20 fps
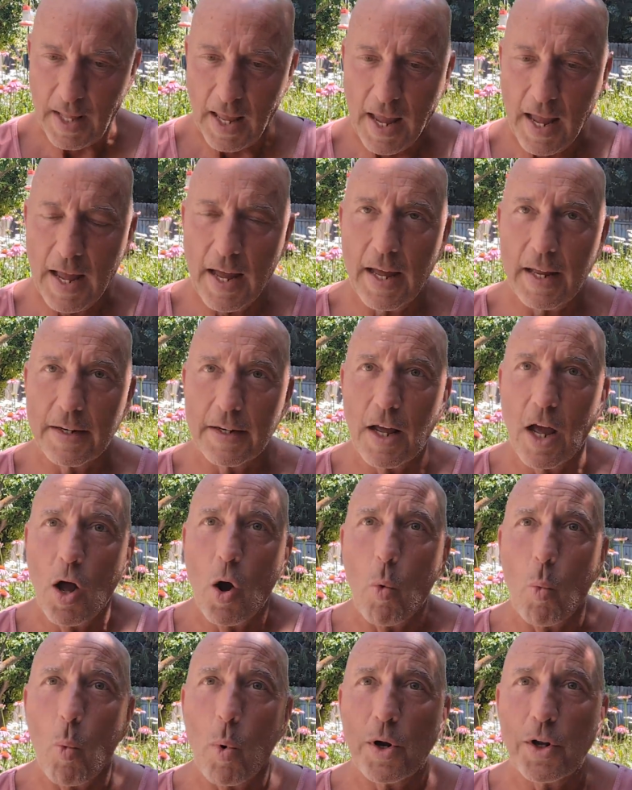And
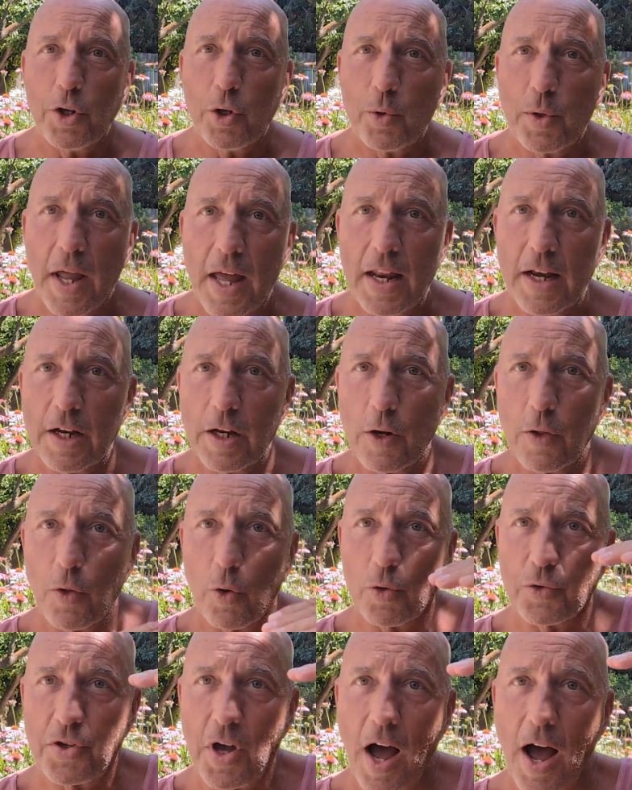when you get into
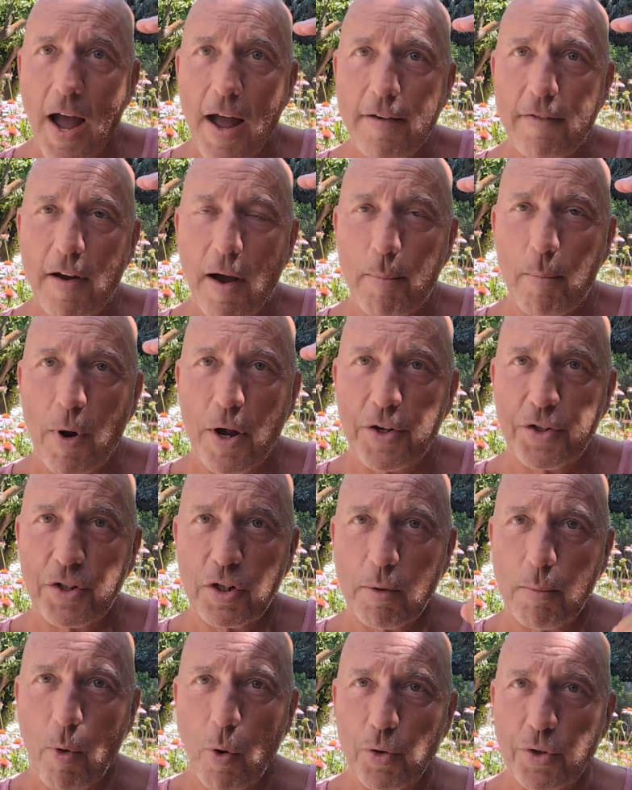those high
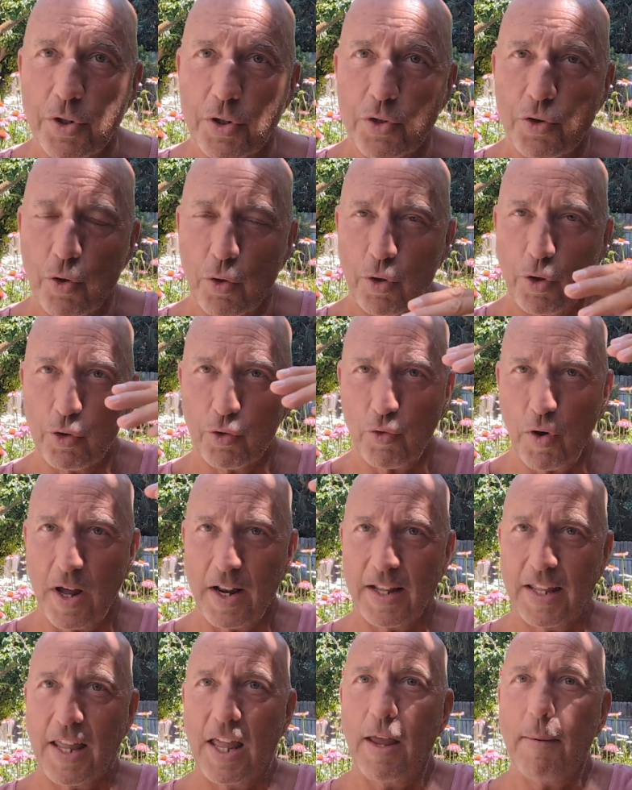vibration emotions, or you try
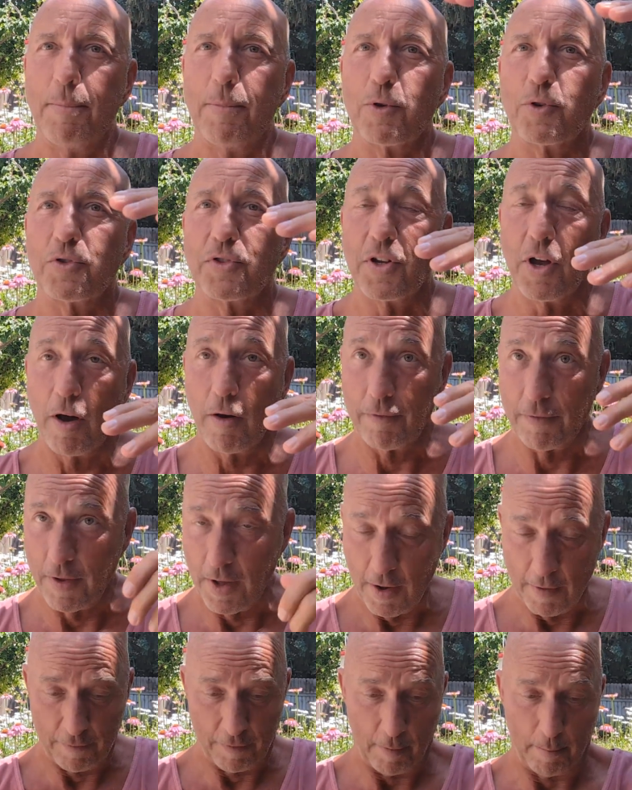to keep yourself
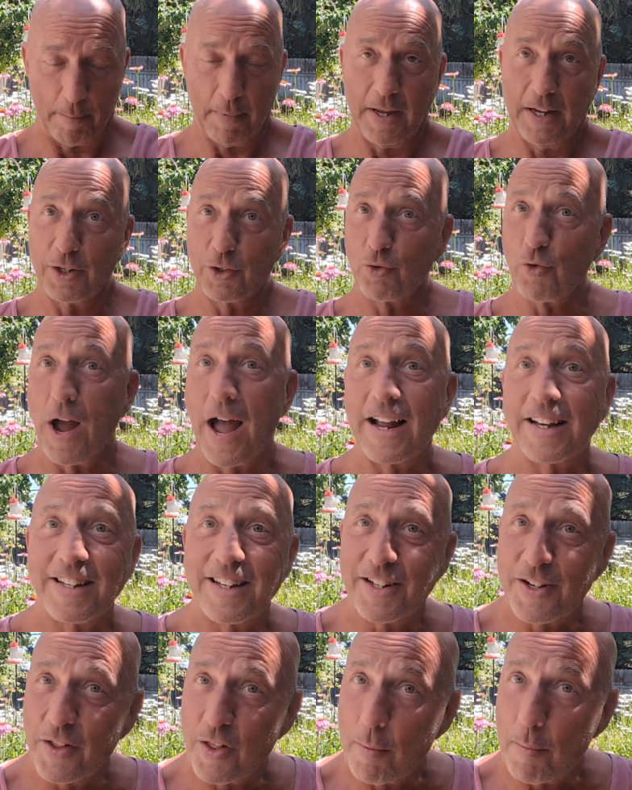from being dragged
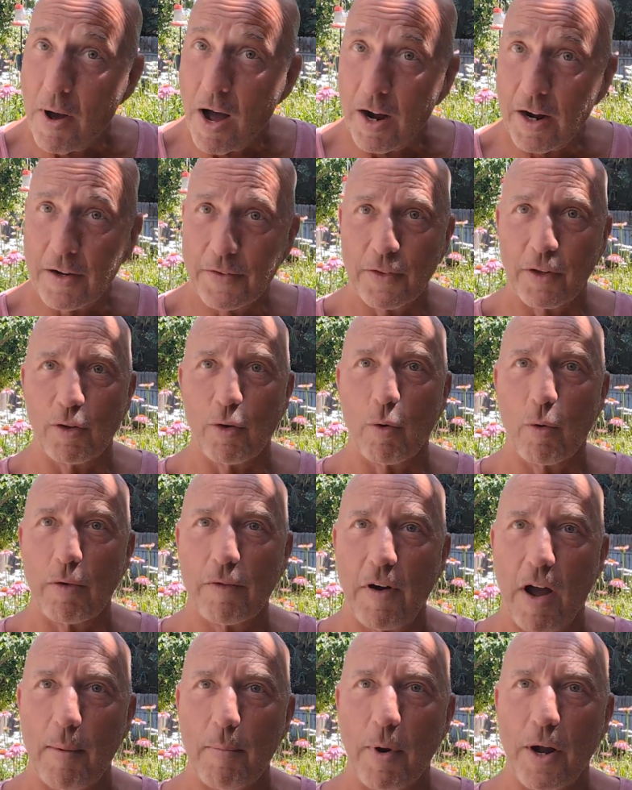into the muck, the lower
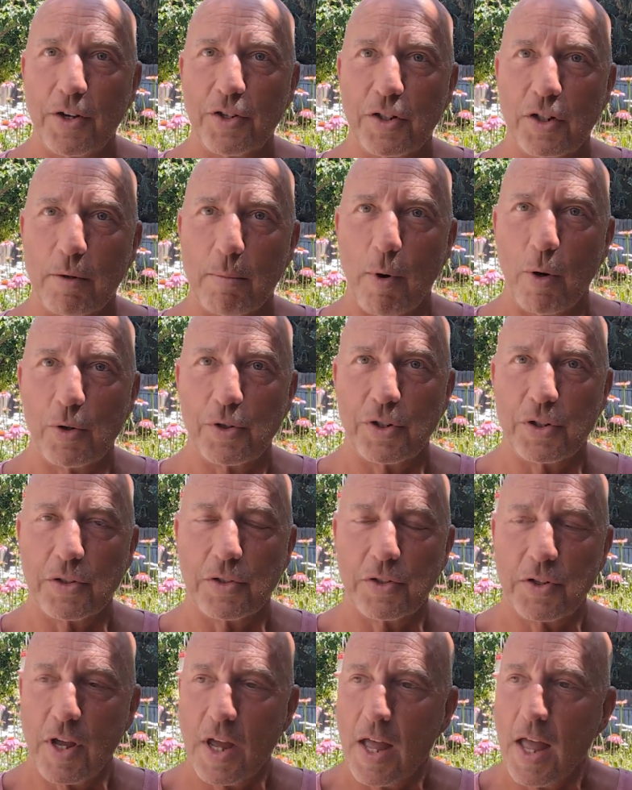vibration
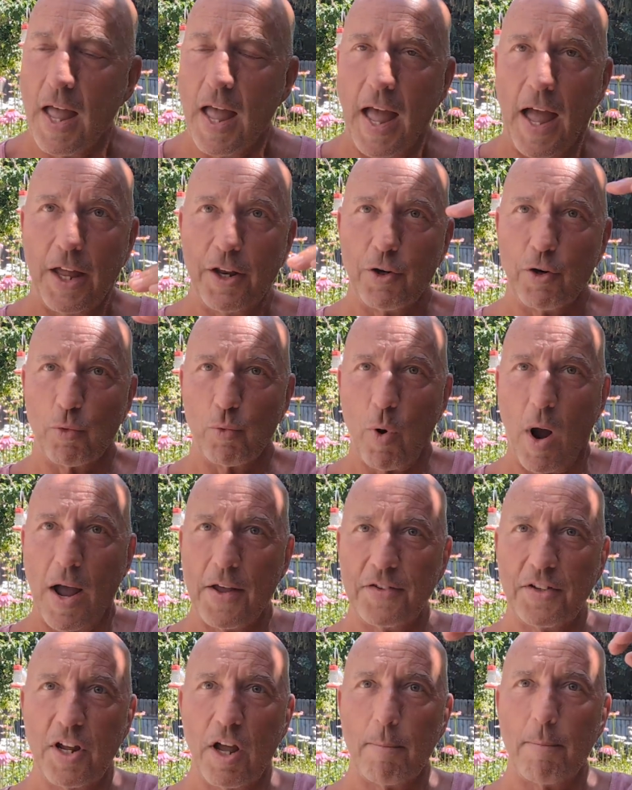emotions, and you're
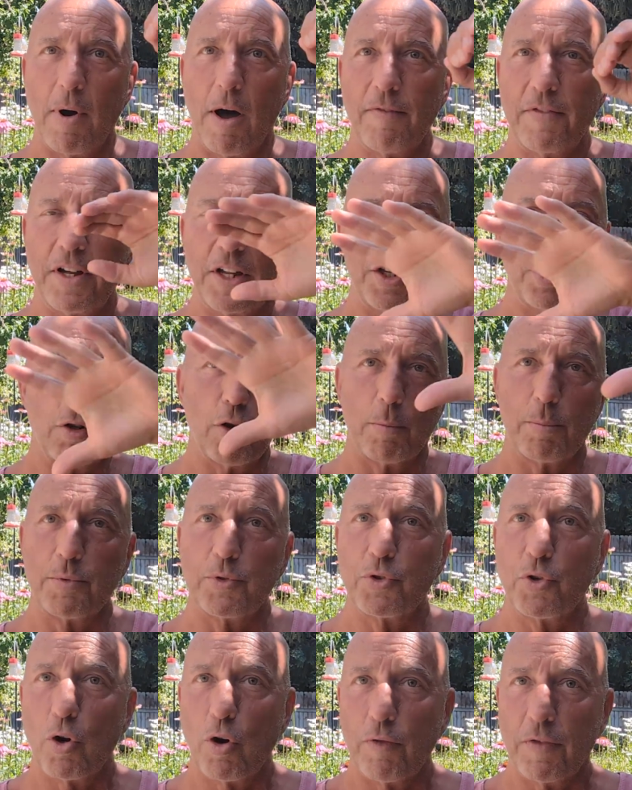rising above it and you're
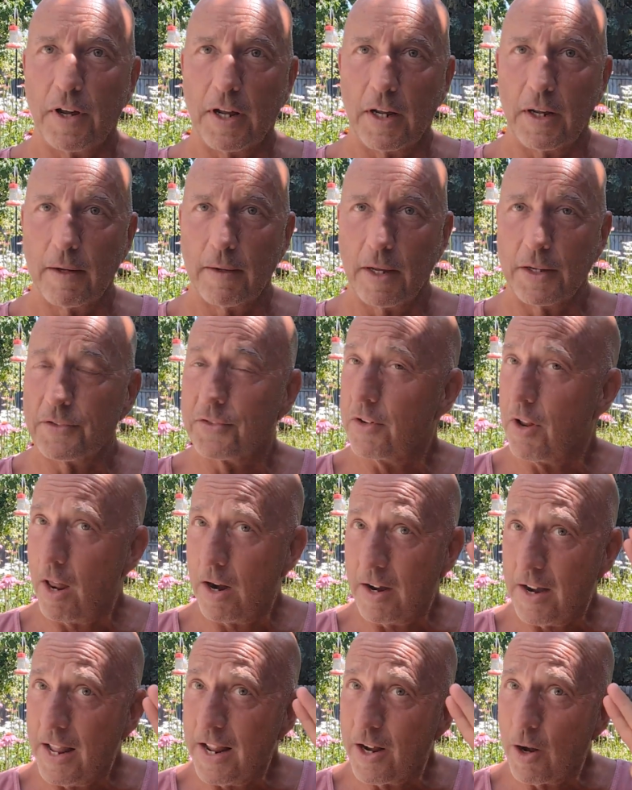observing, it's not
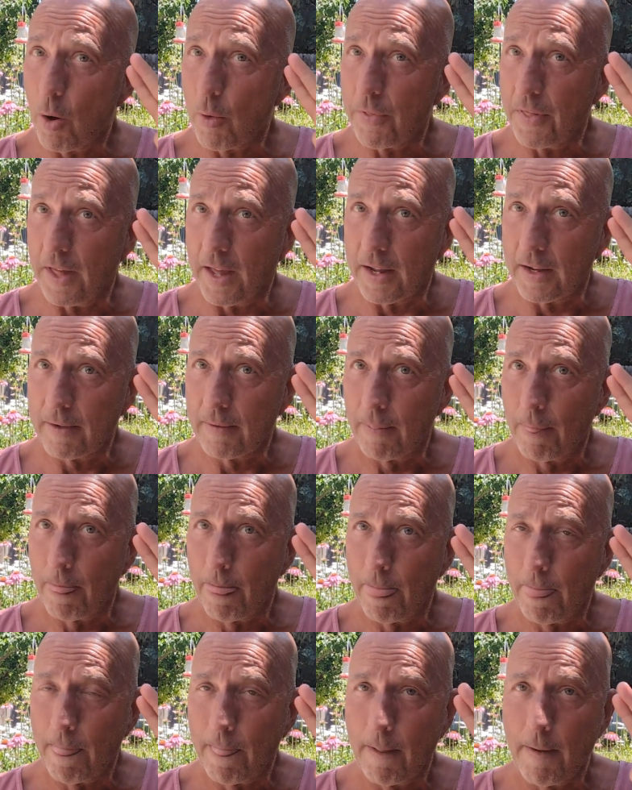an ego thing,
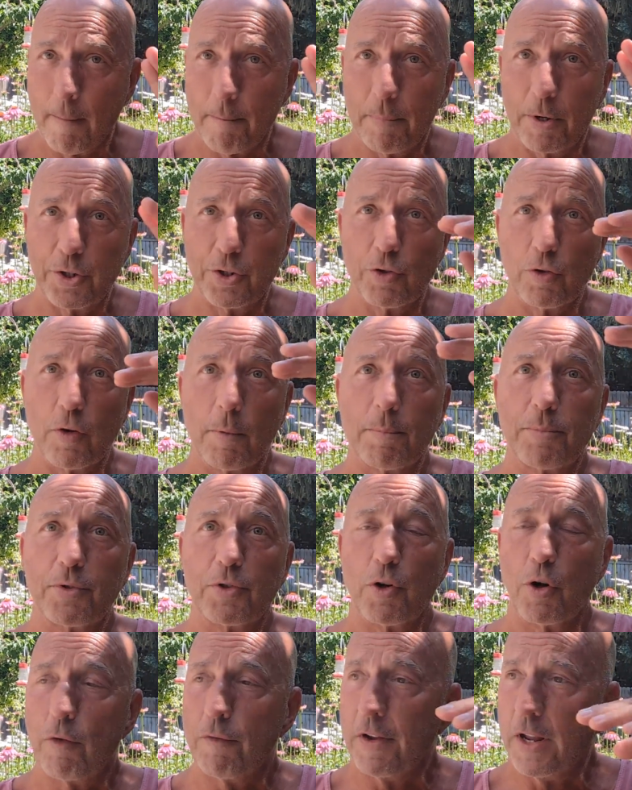but you're
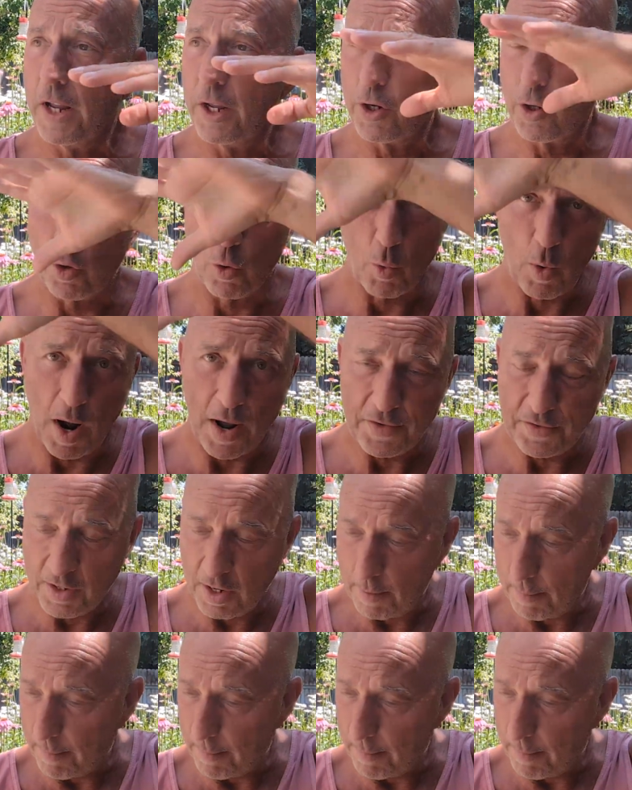observing and you're rising